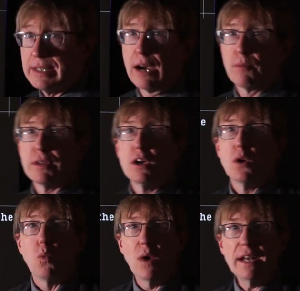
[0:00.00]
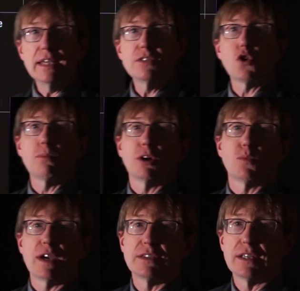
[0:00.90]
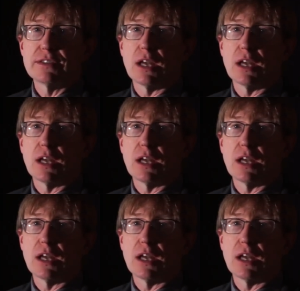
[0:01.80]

Now, what is an orbital resonance?